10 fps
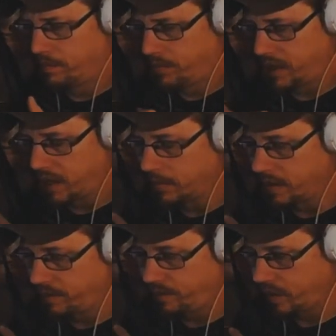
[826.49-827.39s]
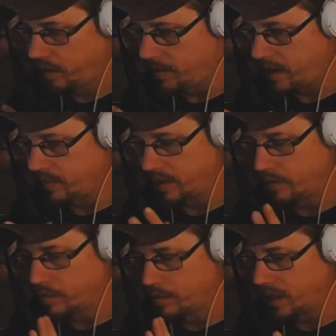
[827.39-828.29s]
But yeah, I'm going to film everything
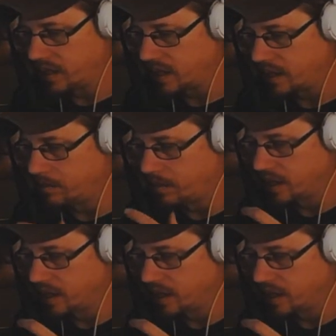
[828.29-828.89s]
from beginning to end,